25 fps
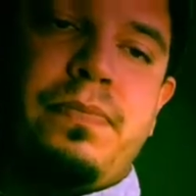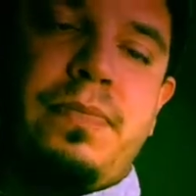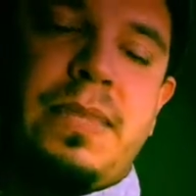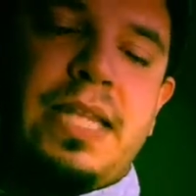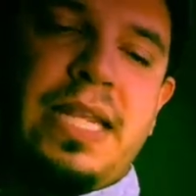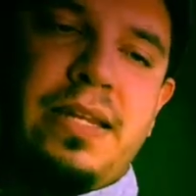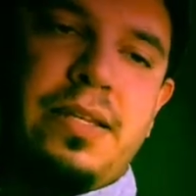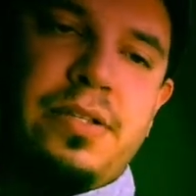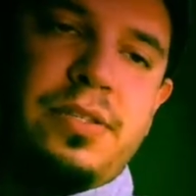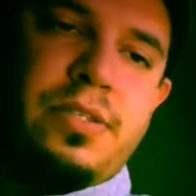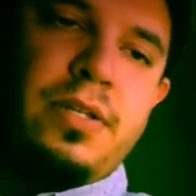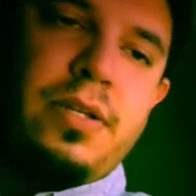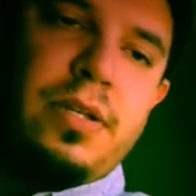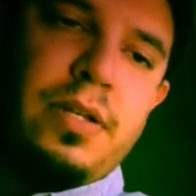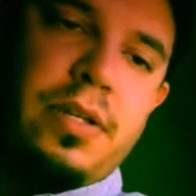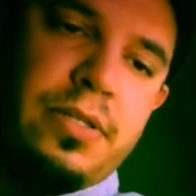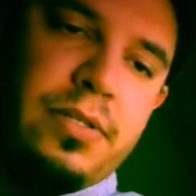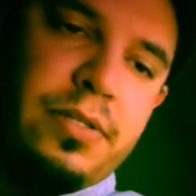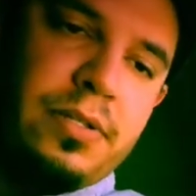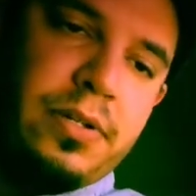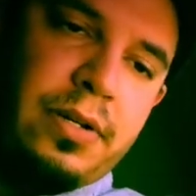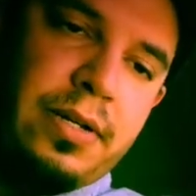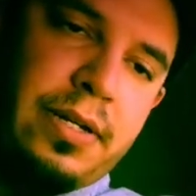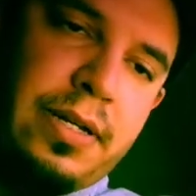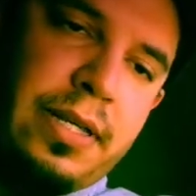And it's good on
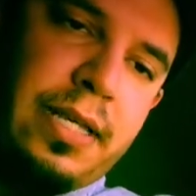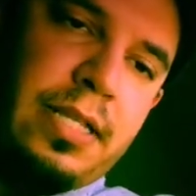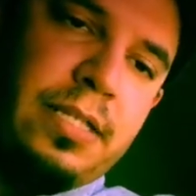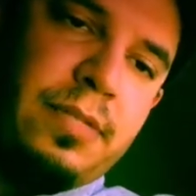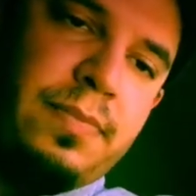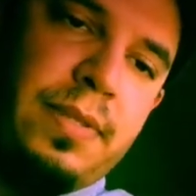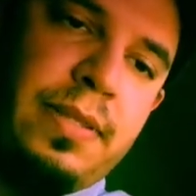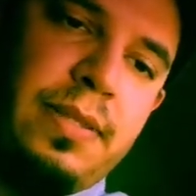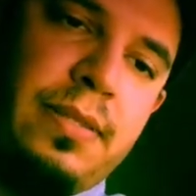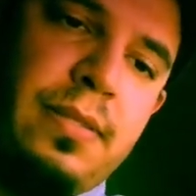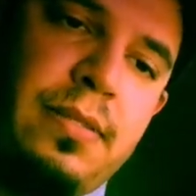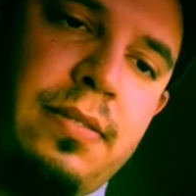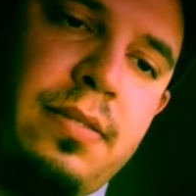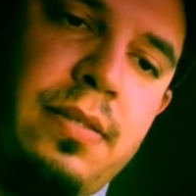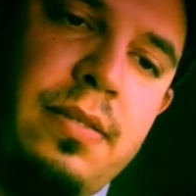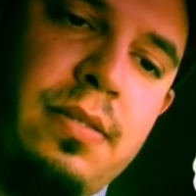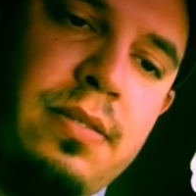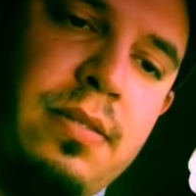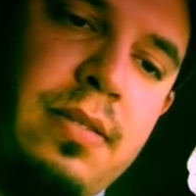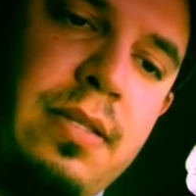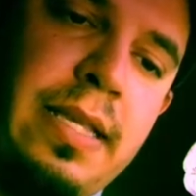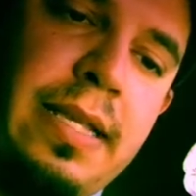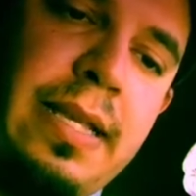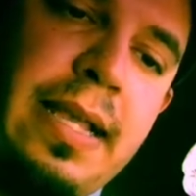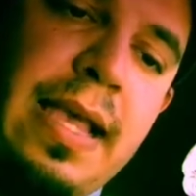certain days, but this
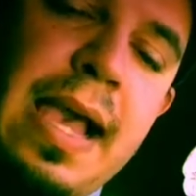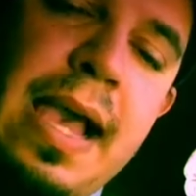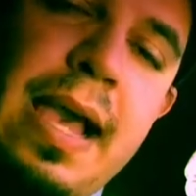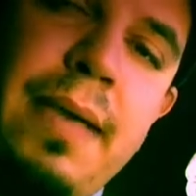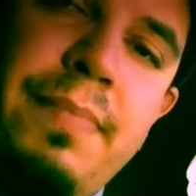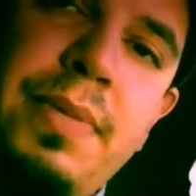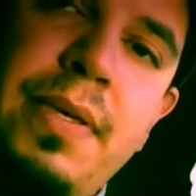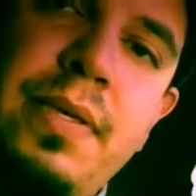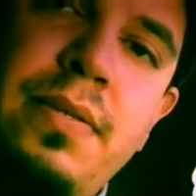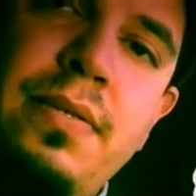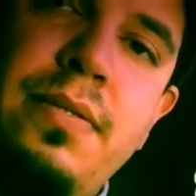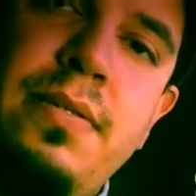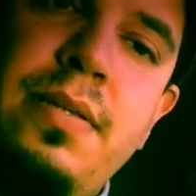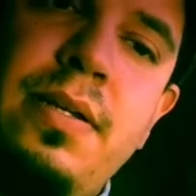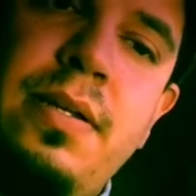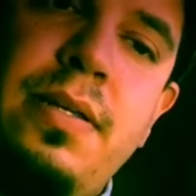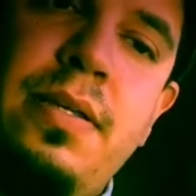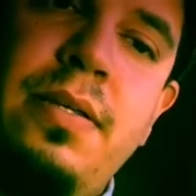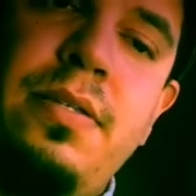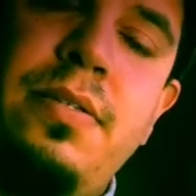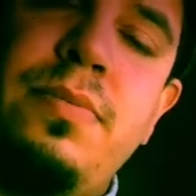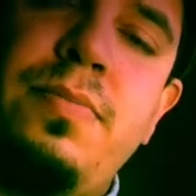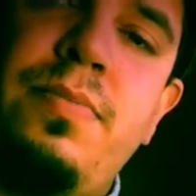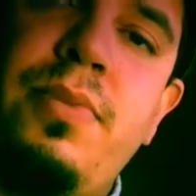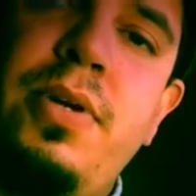is like a happy, sunny
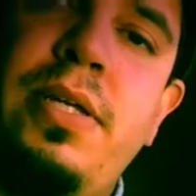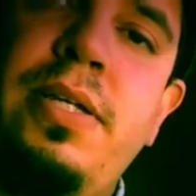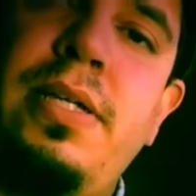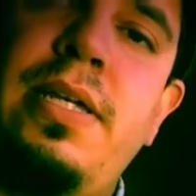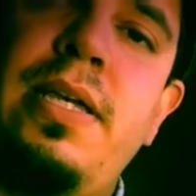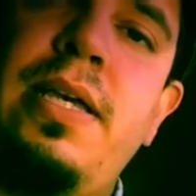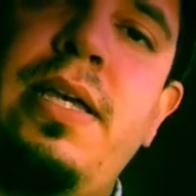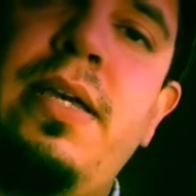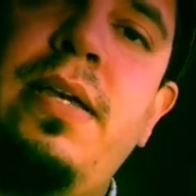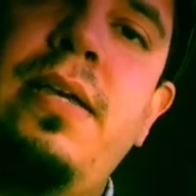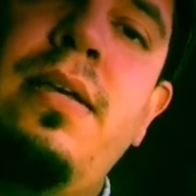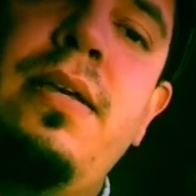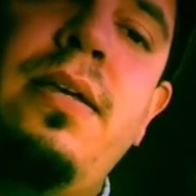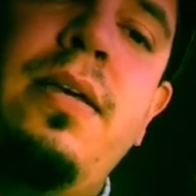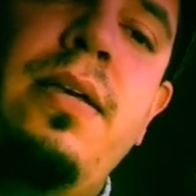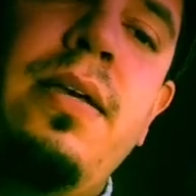spring day.